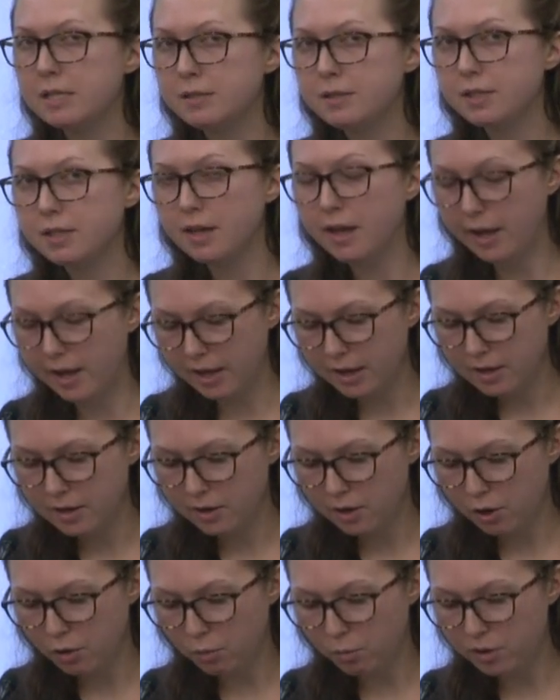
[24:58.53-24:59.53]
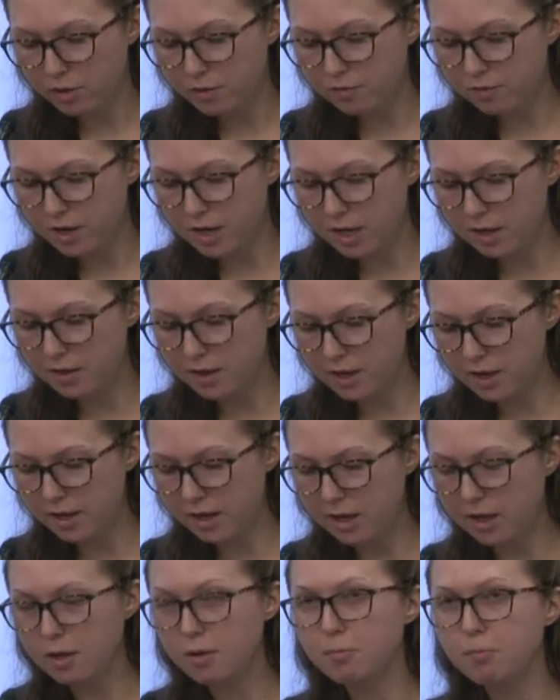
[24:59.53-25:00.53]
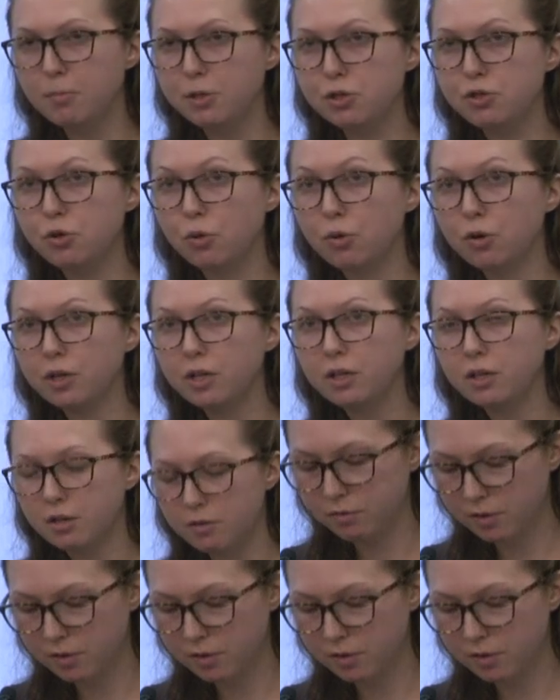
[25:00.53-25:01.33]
Today, we find that a majority